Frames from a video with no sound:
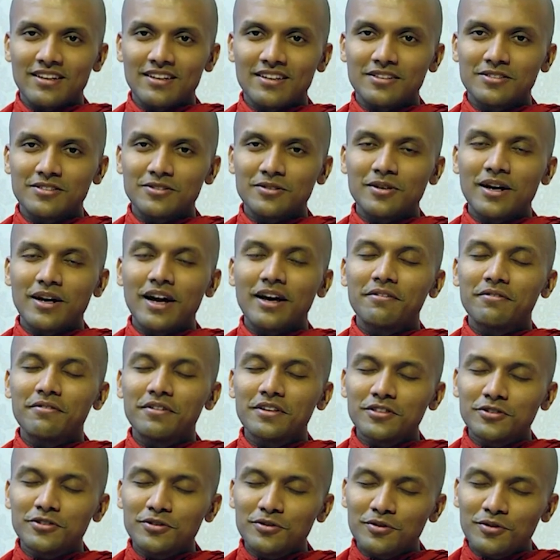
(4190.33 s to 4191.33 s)
So I
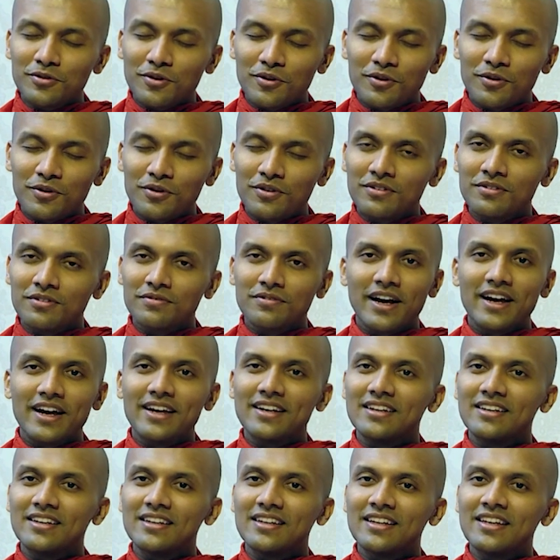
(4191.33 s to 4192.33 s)
wish you all,
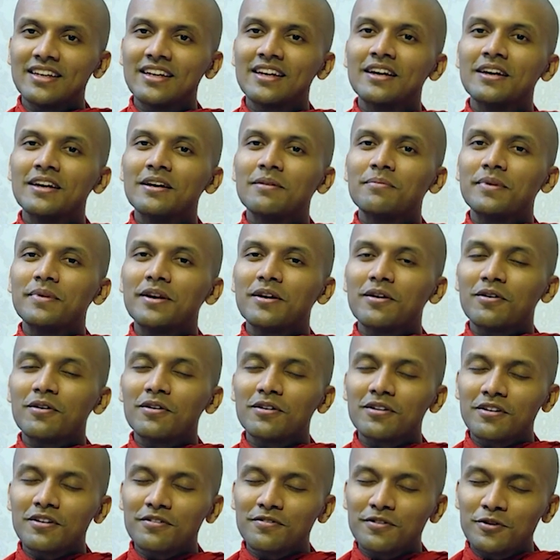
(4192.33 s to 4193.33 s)
finally, may
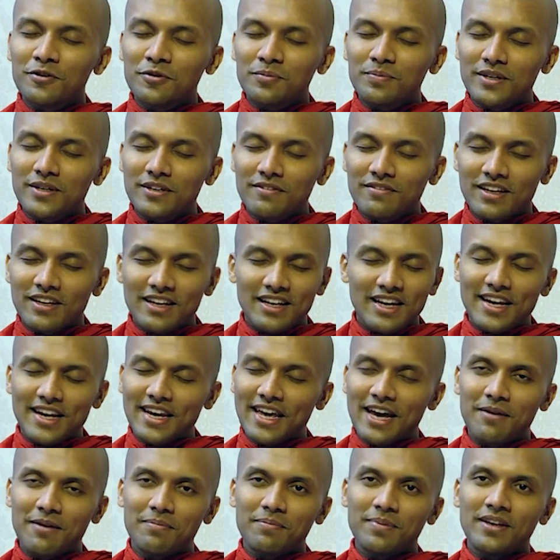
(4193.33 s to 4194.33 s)
all of you be well and
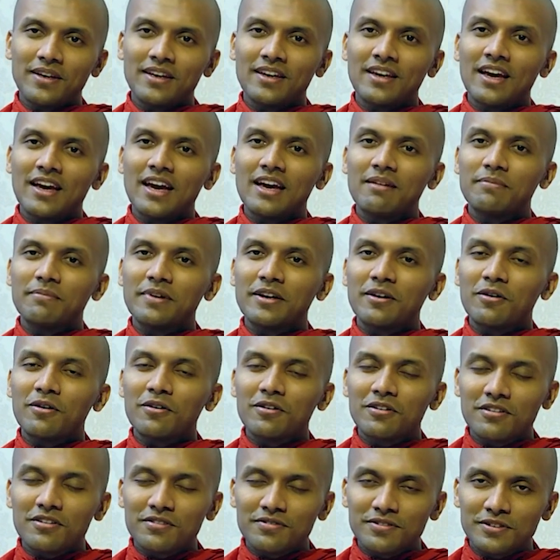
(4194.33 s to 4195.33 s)
happy, and may
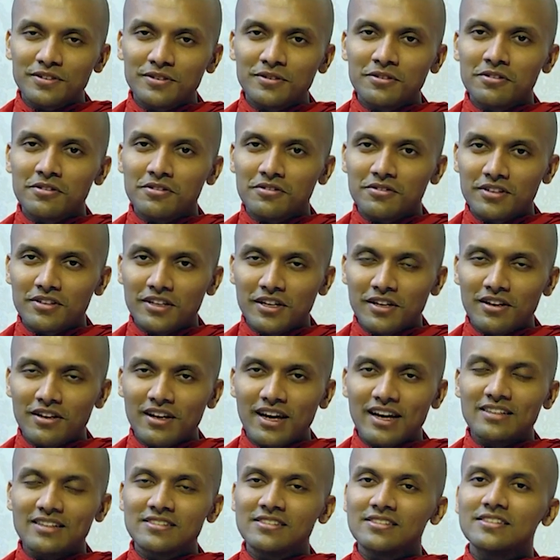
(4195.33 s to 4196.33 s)
all of you
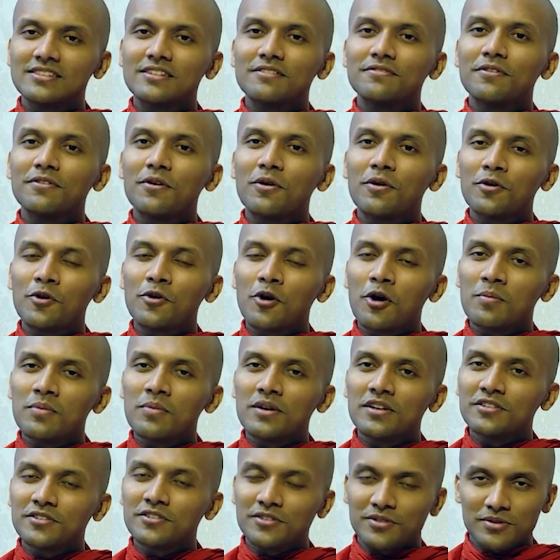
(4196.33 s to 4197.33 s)
realize the Four
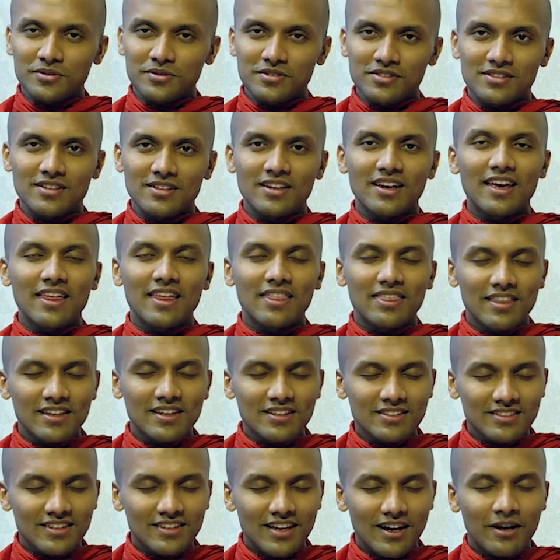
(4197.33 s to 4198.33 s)
Noble Truths in
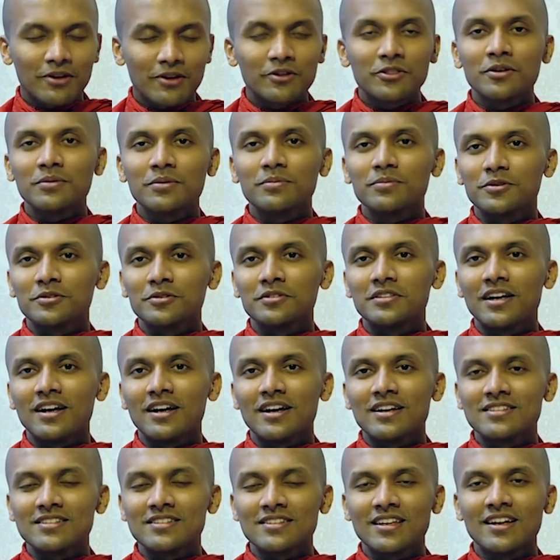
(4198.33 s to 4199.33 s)
this Gautam
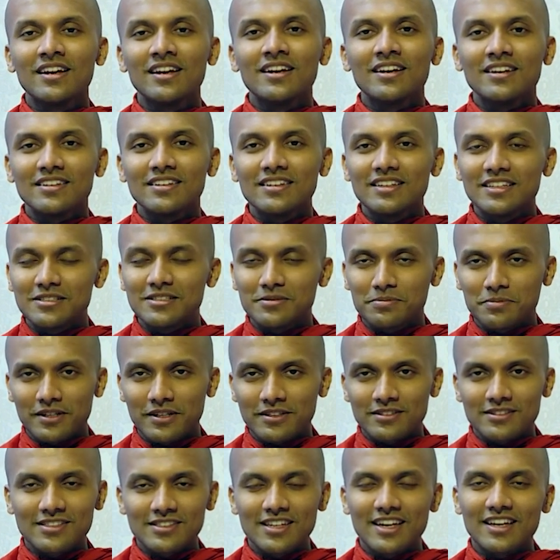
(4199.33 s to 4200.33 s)
Buddha's
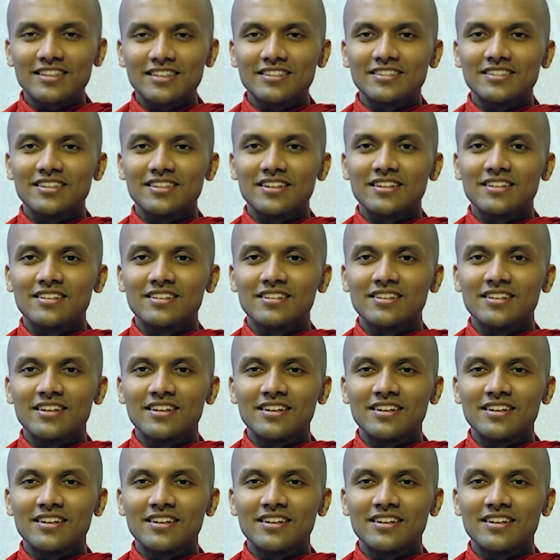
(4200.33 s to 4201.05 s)
dispensation.